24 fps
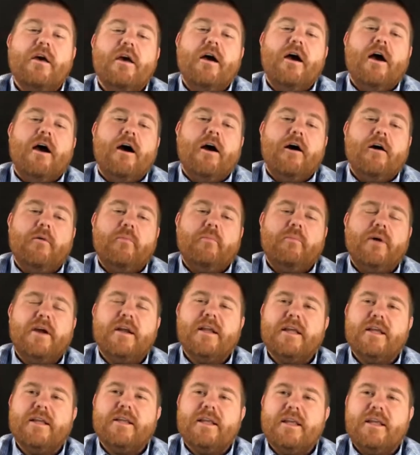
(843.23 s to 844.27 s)
But
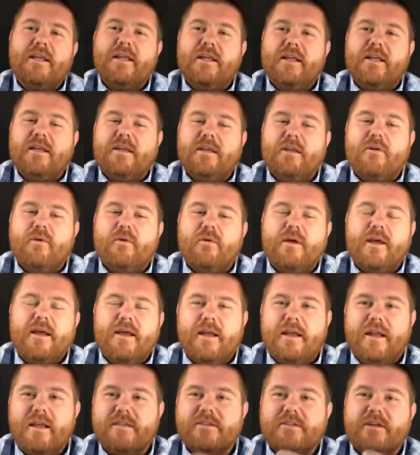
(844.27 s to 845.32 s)

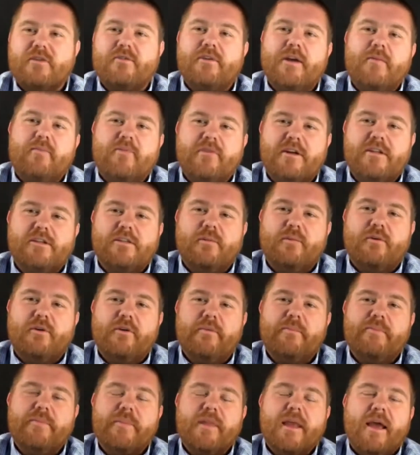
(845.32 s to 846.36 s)
it is a great
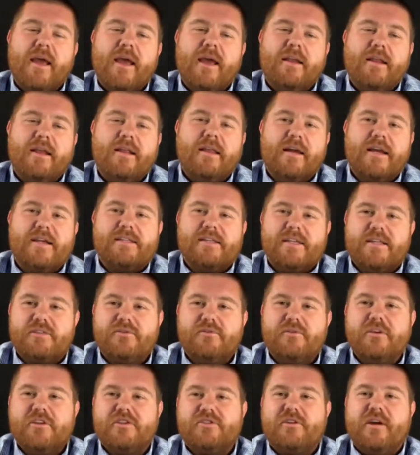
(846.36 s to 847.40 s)
principle, and like I said, it's
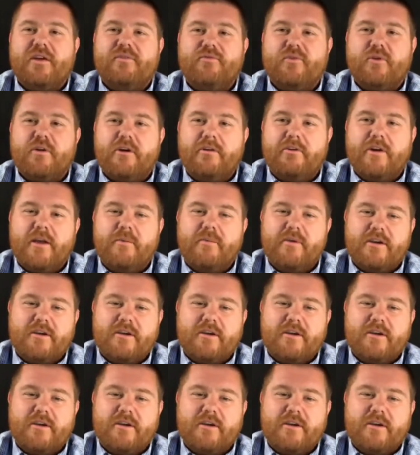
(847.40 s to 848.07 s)
really straightforward, right?